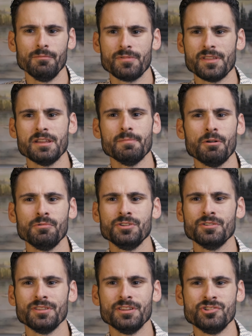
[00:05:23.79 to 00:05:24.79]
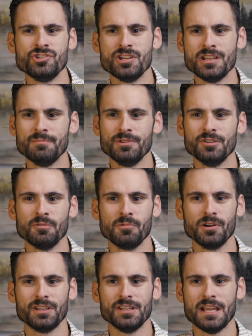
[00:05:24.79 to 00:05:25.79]
Think about when you're in the gym and you're
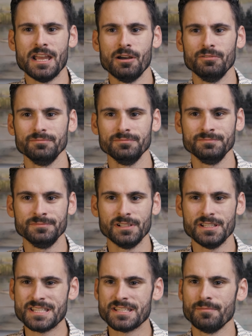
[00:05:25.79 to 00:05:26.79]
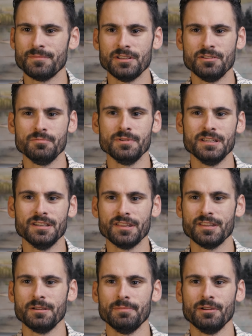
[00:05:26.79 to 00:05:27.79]
working out and something you begin to
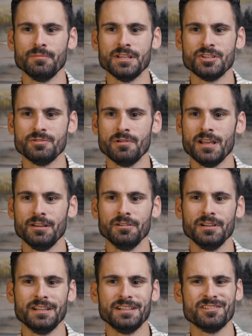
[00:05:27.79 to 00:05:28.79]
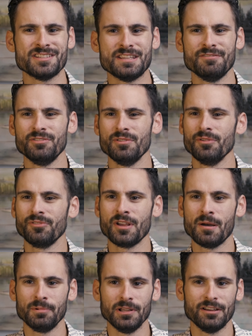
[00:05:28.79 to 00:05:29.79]
think about makes you angry and it just gives you those
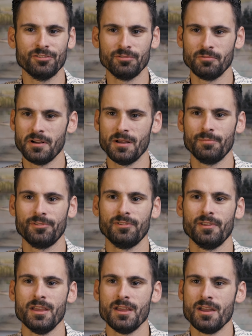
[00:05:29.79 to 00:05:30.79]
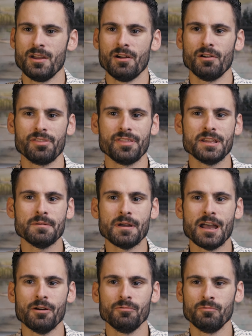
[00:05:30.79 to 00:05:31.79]
couple extra reps. Or think
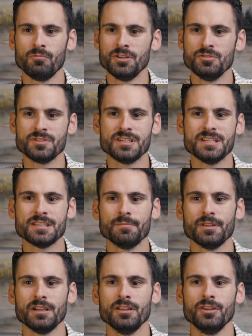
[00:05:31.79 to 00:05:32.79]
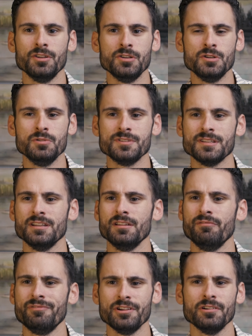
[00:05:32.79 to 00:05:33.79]
about when you see something on the news and it
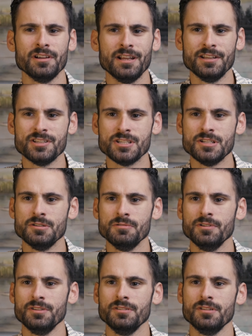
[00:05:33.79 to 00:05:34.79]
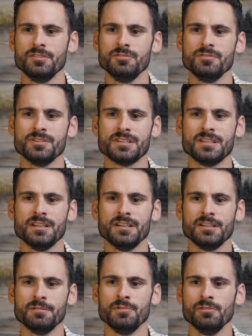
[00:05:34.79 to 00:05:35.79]
infuriates you and you just get
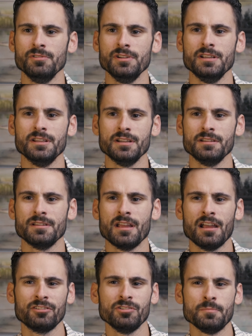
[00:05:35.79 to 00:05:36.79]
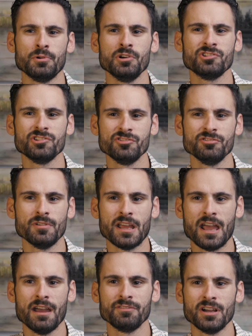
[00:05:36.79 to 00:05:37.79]
in community and it actually pushes you to
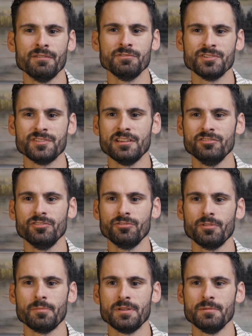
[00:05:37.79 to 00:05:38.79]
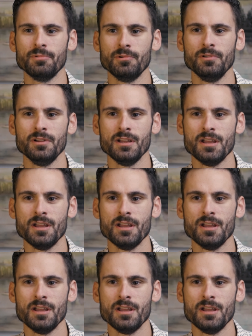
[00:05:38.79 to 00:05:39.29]
have conversations with people.